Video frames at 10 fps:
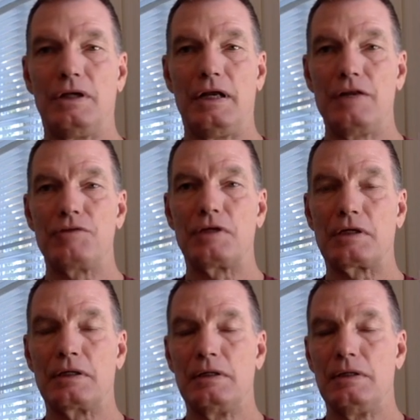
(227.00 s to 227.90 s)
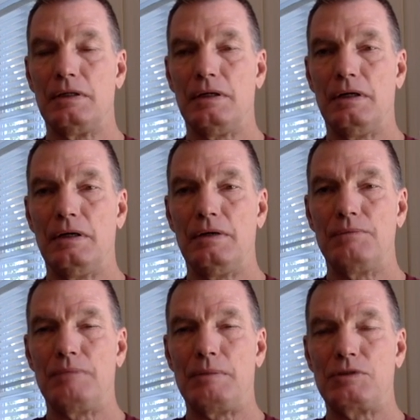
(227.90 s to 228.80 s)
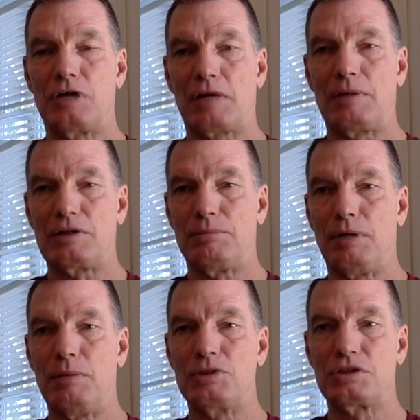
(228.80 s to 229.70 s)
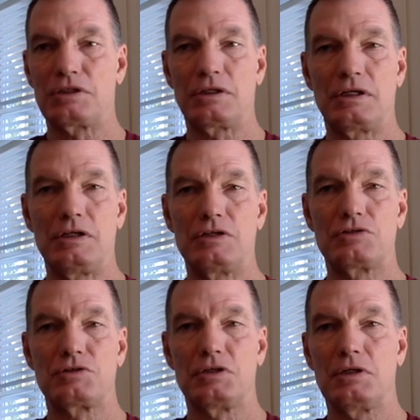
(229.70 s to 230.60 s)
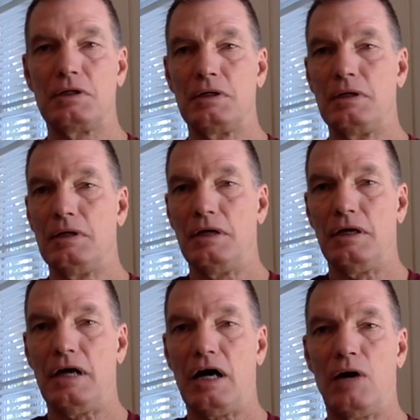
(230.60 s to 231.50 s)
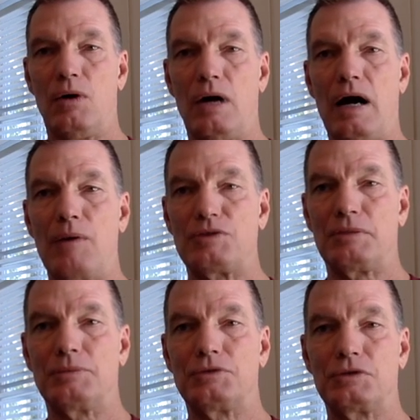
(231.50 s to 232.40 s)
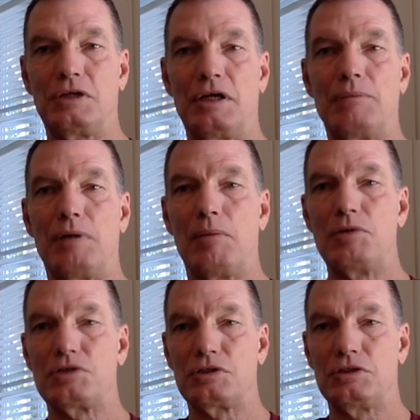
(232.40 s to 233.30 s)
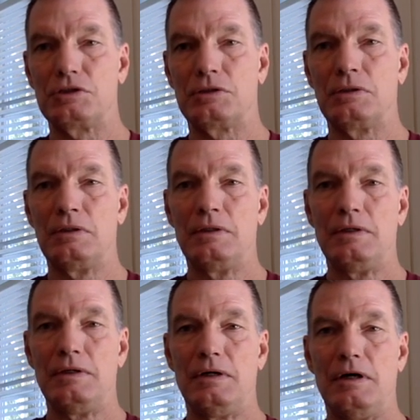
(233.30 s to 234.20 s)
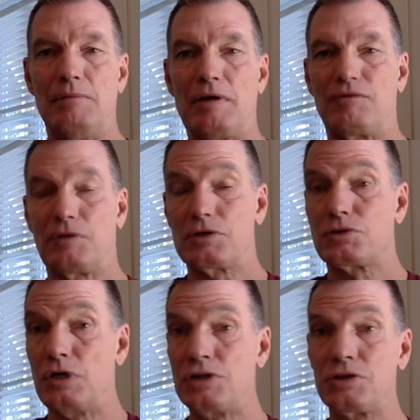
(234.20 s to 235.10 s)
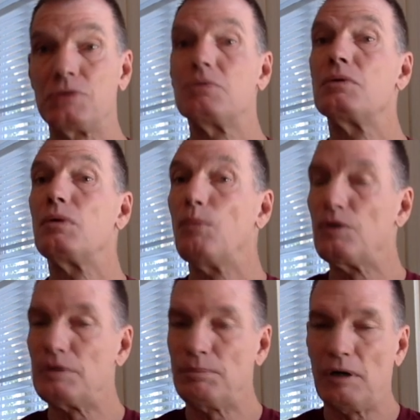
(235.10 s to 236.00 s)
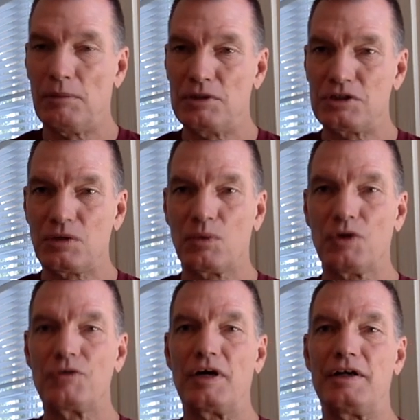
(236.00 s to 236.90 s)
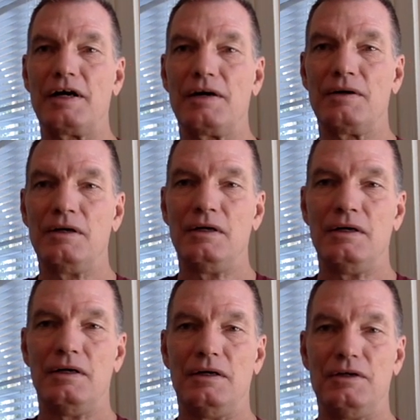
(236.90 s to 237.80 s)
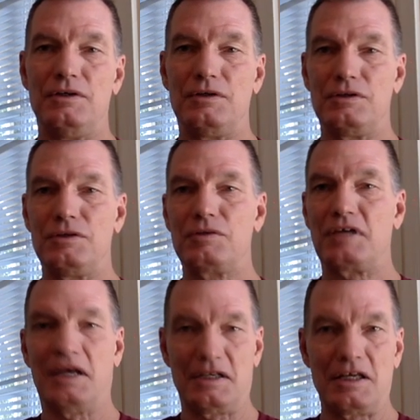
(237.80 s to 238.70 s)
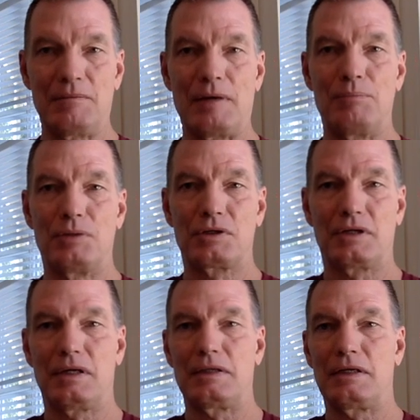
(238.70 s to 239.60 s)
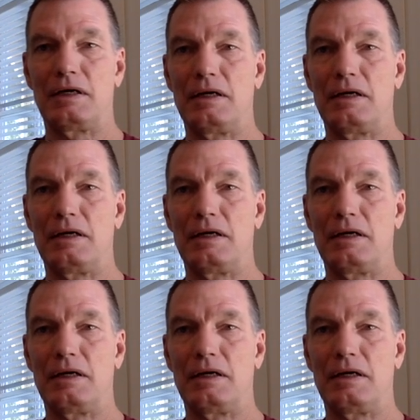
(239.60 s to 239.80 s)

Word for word: anything. Uh, maybe talk about the publishing industry, how I was able to get a publishing deal, uh, my frustration with the publishing world right now. You, you can't get my book on, uh,